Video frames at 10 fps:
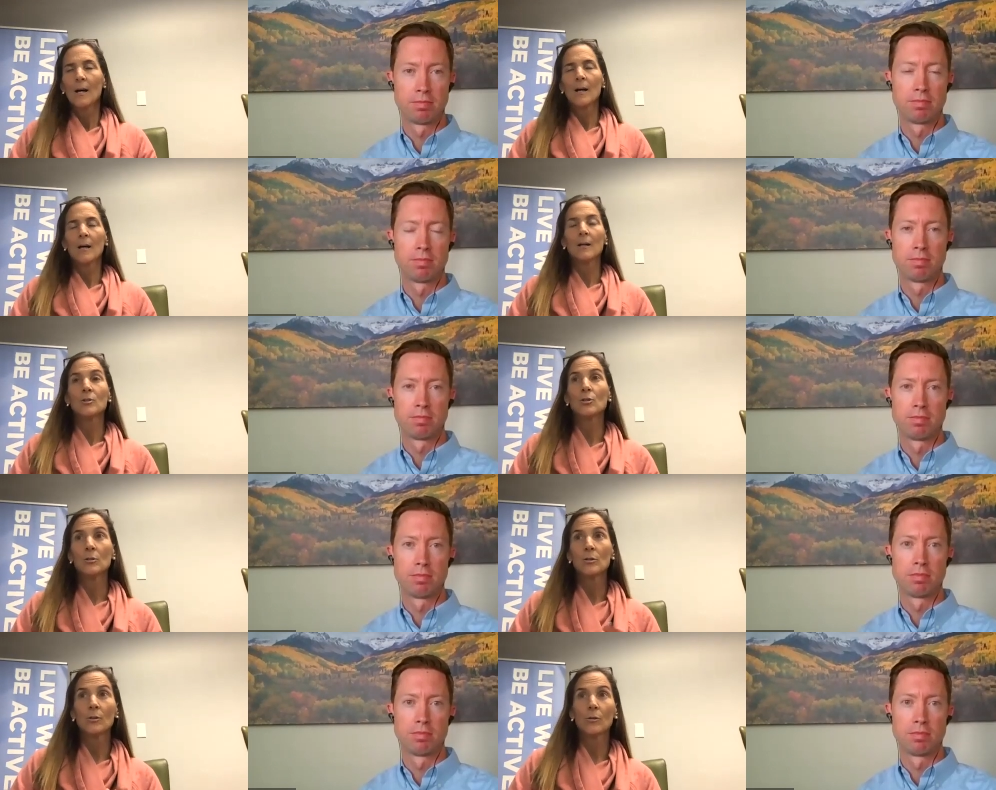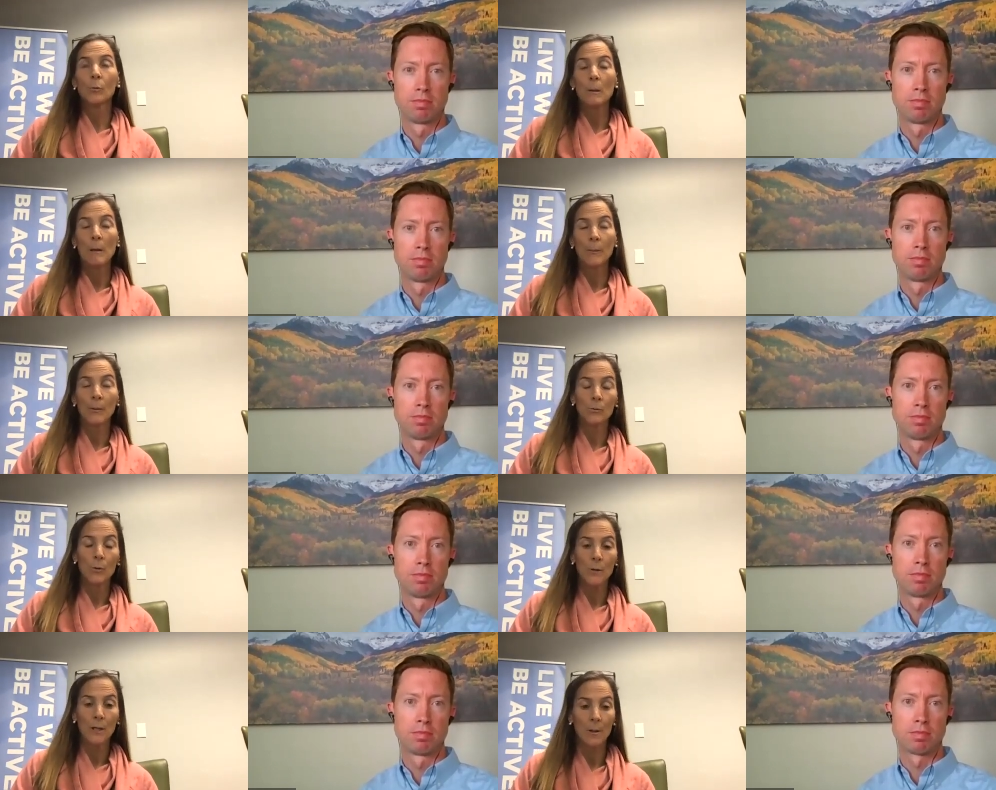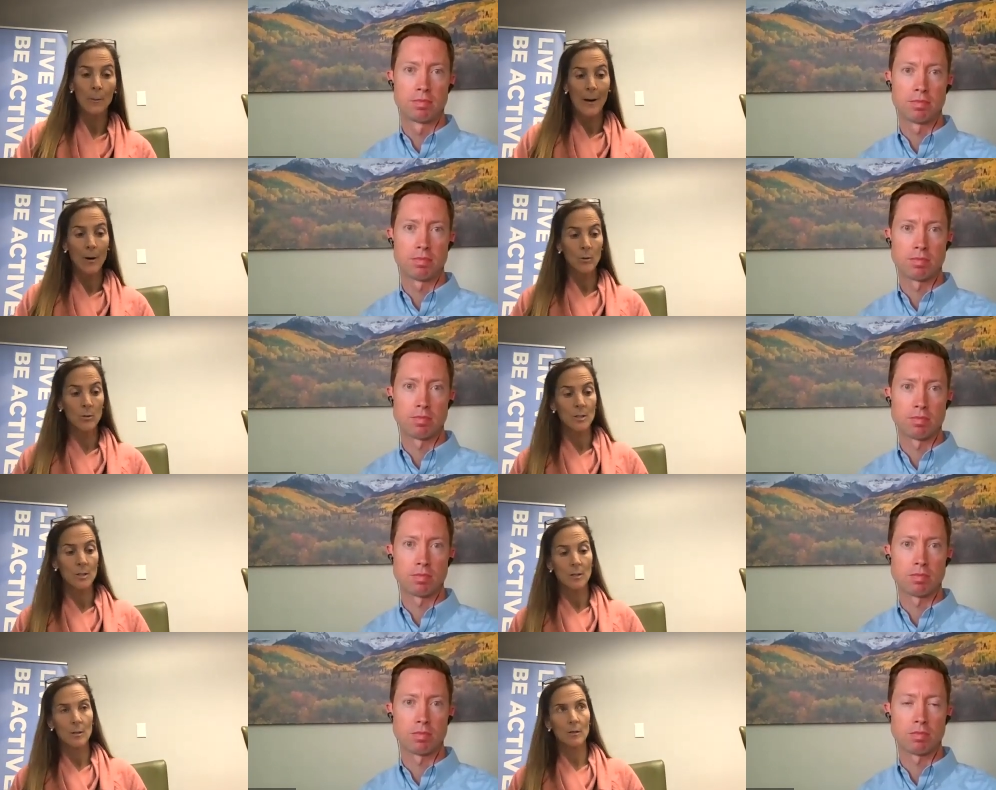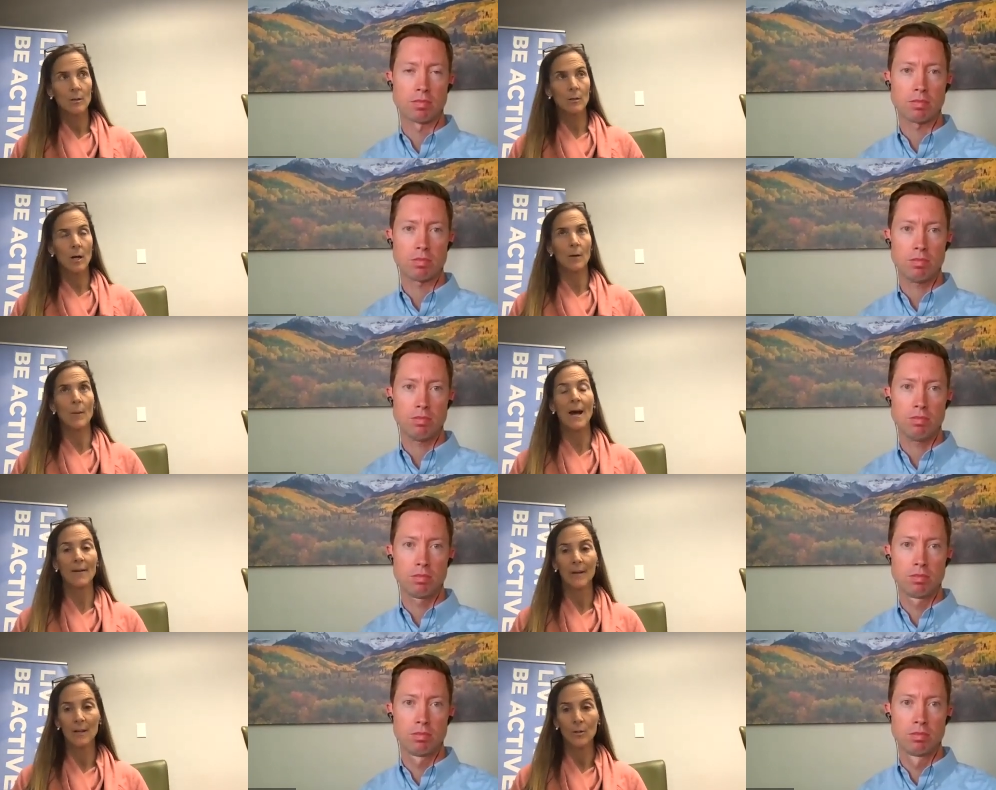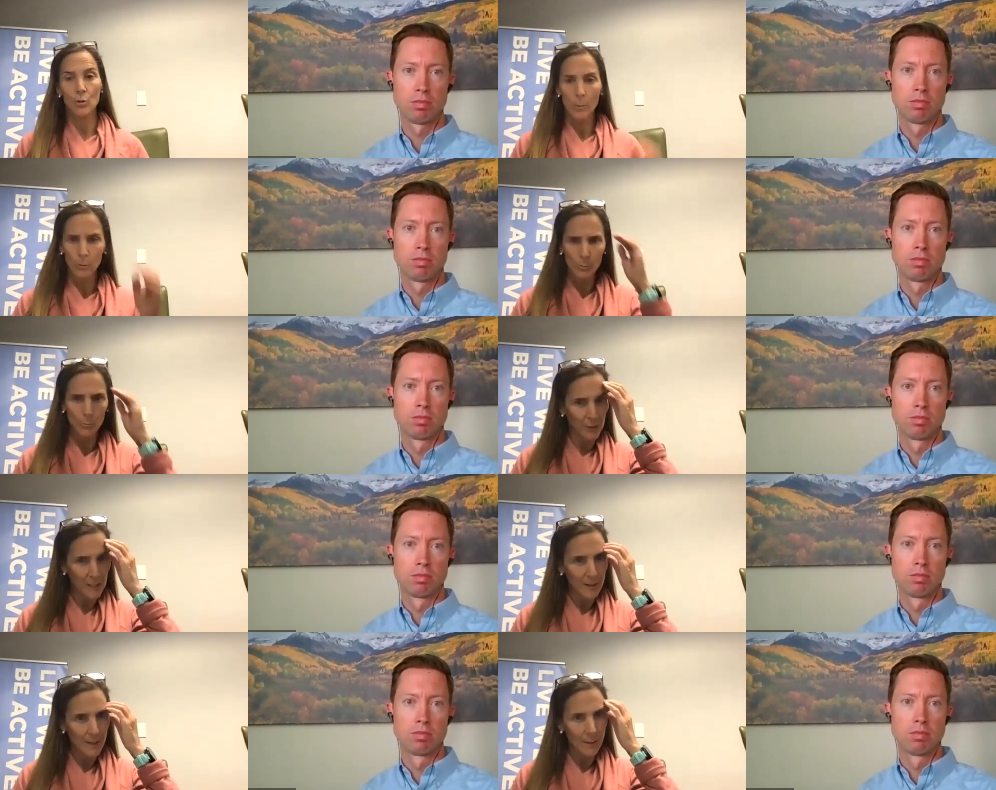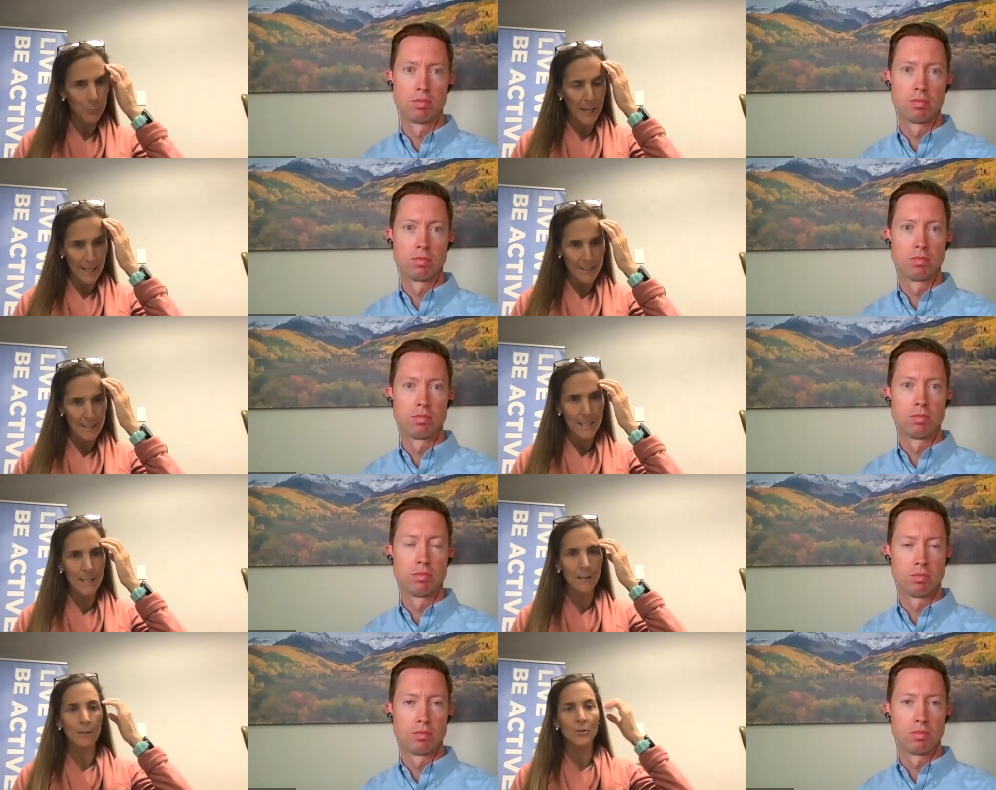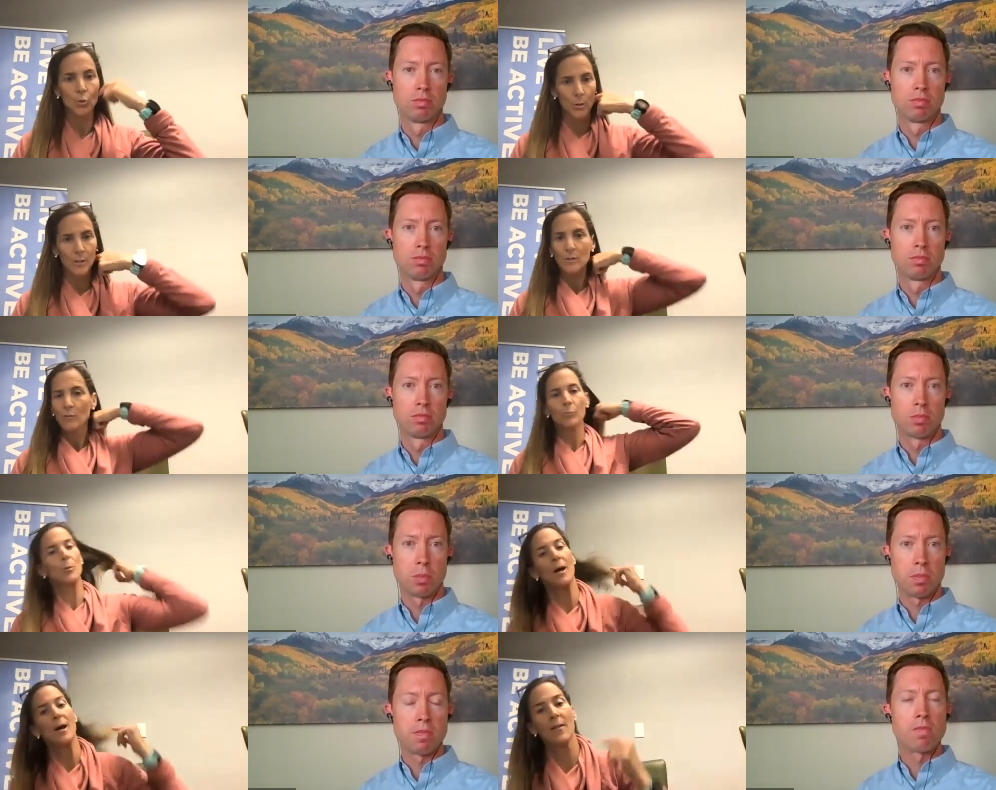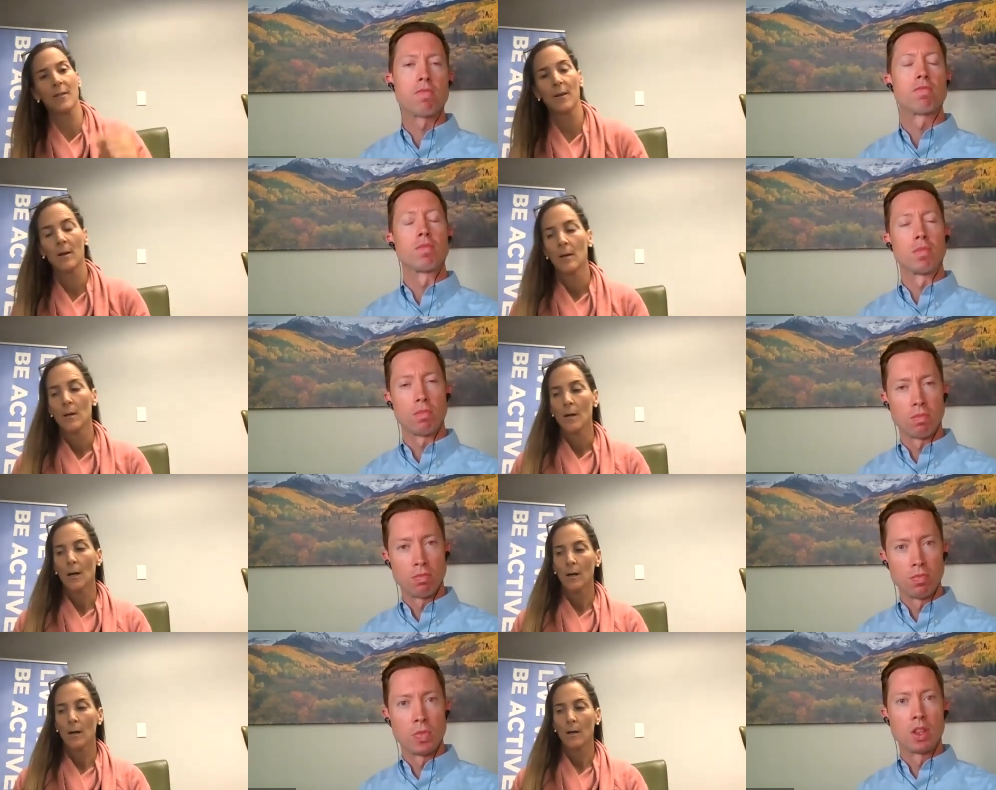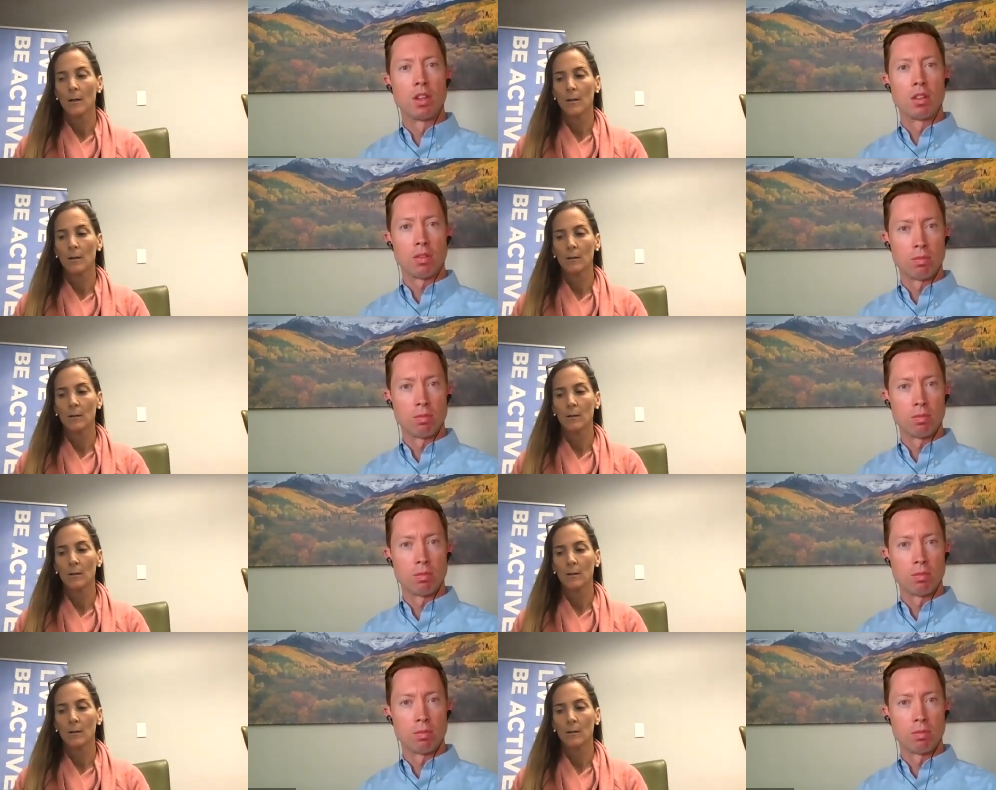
Speaker 1: Uh, three people wrote in about um, having trouble breathing, panting, shortness of breath, uh,